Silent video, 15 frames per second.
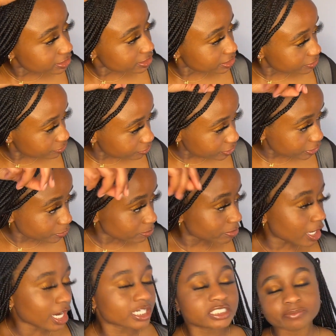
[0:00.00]
this frizz with
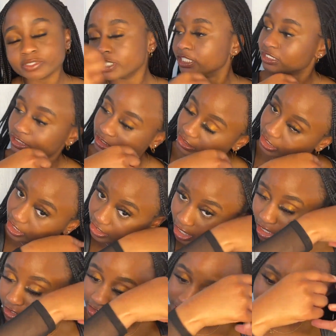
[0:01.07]
box braids. This is like a
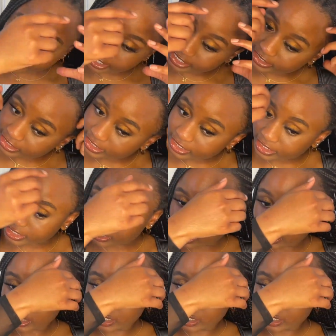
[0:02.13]
knotless braid thing.